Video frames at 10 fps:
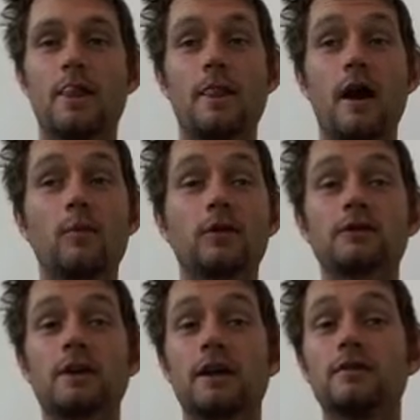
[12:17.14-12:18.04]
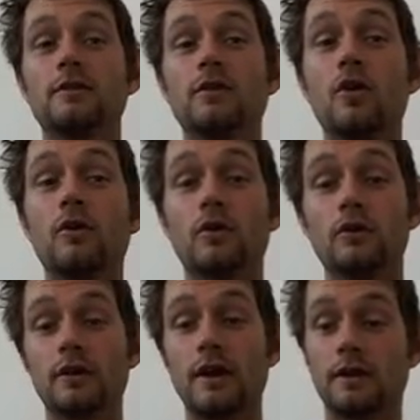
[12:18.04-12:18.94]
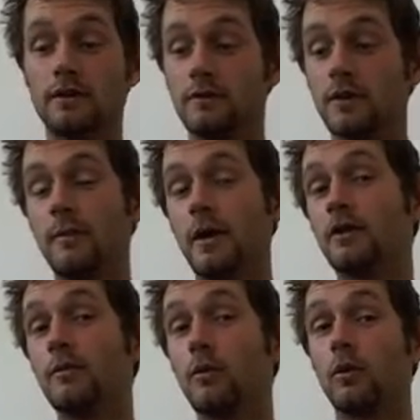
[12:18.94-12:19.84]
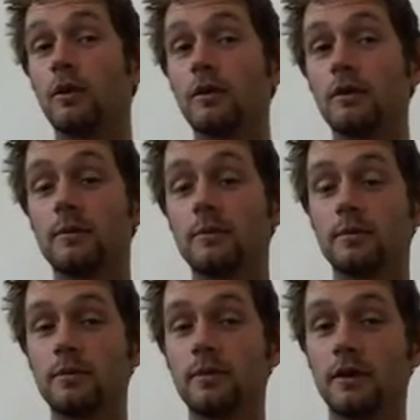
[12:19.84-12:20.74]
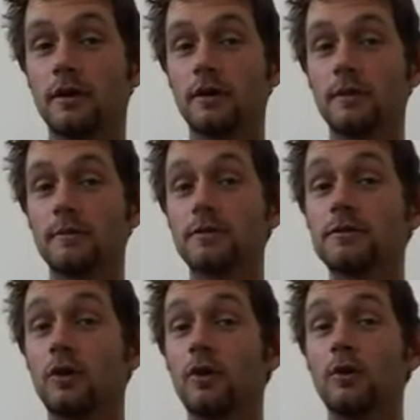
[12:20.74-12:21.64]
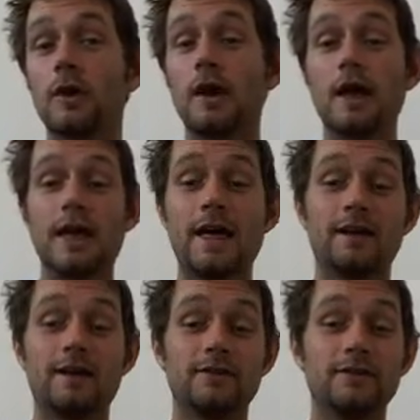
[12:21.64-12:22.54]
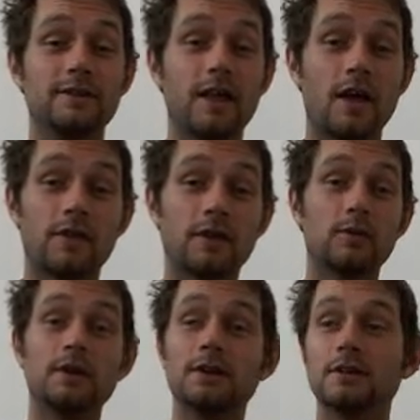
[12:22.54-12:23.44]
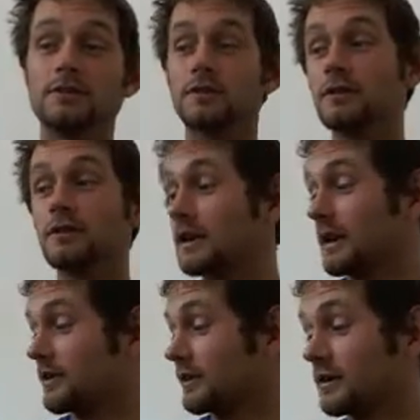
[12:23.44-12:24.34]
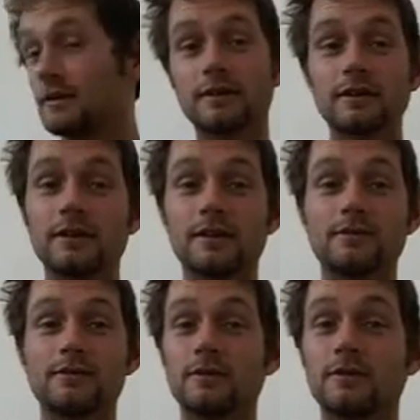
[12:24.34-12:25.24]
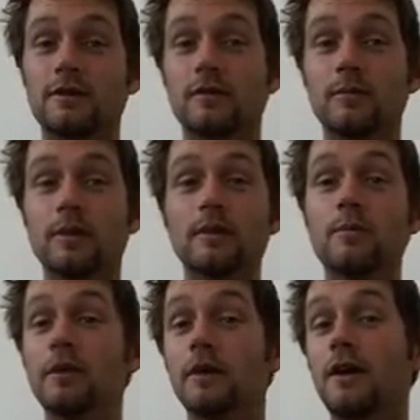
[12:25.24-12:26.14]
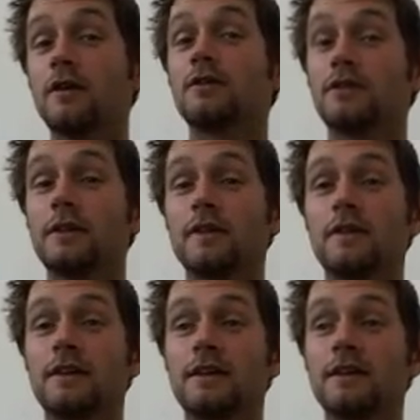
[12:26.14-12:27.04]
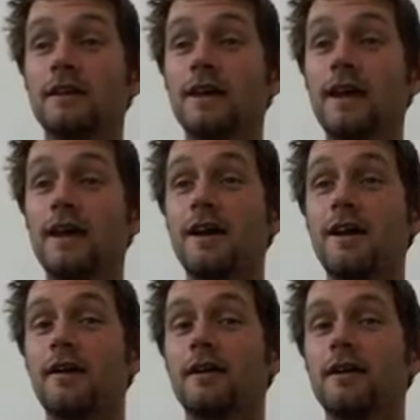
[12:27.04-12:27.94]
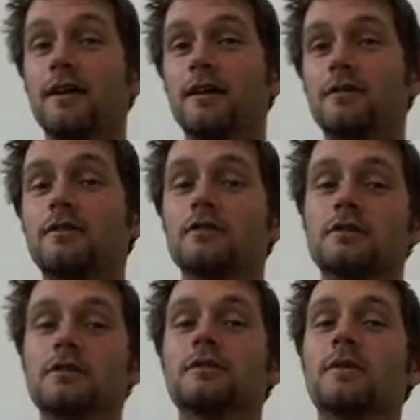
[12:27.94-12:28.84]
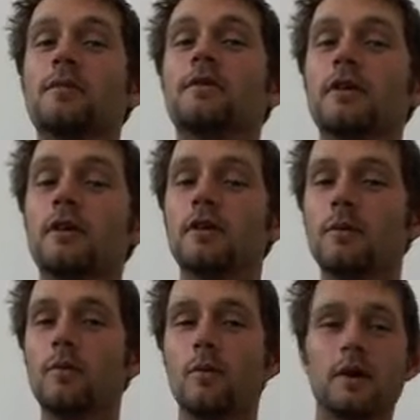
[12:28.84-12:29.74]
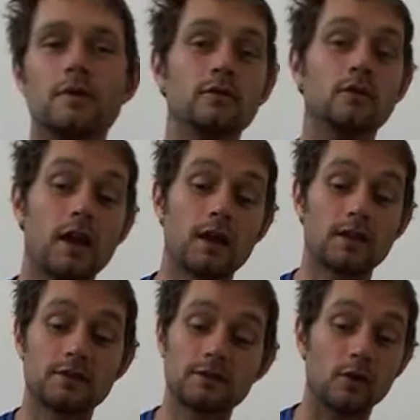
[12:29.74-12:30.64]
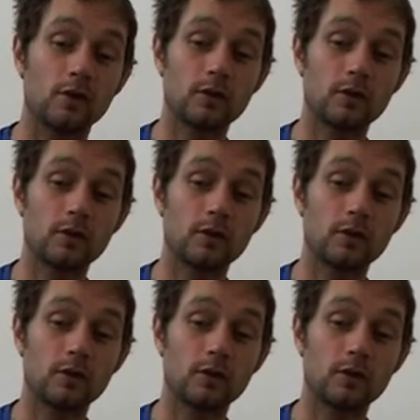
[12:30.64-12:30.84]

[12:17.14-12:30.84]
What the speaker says: I wish I had known earlier how to develop my ear more. So I think reading is good, and I think it's good for everybody, but I also think that it's good to develop your ear whenever you can. So